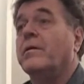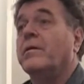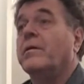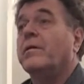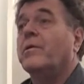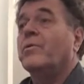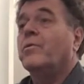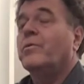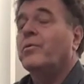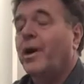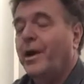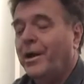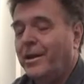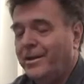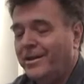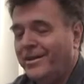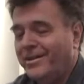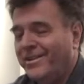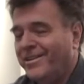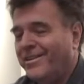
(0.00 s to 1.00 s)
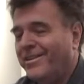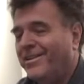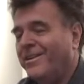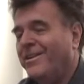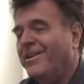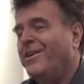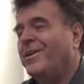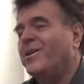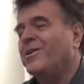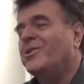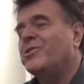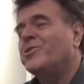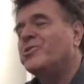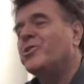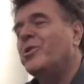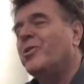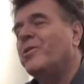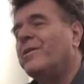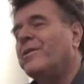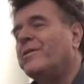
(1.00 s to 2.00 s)
That's all matters. I mean,
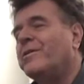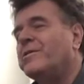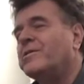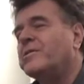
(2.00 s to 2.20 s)
so